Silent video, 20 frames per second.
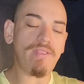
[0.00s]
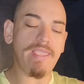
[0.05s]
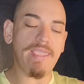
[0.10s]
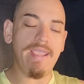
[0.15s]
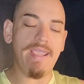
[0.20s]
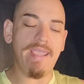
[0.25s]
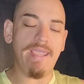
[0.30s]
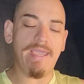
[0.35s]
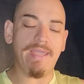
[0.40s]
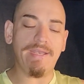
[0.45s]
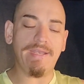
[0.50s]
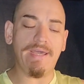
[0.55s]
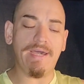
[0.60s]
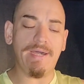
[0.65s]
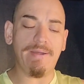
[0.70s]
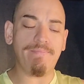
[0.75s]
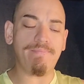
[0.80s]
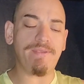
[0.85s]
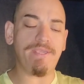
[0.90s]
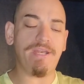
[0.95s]

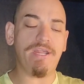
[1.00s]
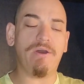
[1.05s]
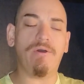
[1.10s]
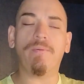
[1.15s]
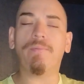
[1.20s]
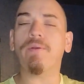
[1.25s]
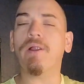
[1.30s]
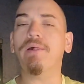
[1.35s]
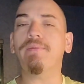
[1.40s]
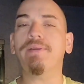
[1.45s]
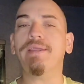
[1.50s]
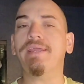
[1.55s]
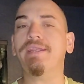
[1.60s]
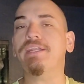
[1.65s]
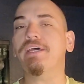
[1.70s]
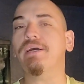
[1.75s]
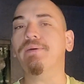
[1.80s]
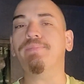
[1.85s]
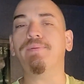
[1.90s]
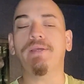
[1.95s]
and you know, I'll probably
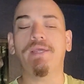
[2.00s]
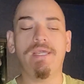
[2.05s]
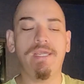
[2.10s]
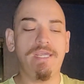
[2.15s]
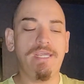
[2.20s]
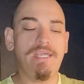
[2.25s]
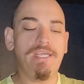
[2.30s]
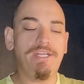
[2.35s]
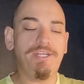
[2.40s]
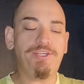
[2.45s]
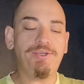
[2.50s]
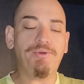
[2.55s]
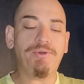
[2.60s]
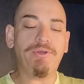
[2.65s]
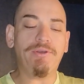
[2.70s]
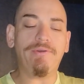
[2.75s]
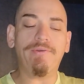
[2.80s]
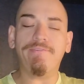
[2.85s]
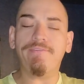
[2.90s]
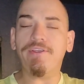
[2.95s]
end up doing
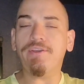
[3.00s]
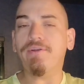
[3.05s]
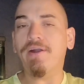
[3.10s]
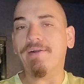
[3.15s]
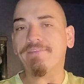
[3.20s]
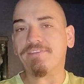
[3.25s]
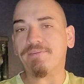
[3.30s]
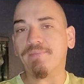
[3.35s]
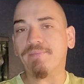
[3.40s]
a review after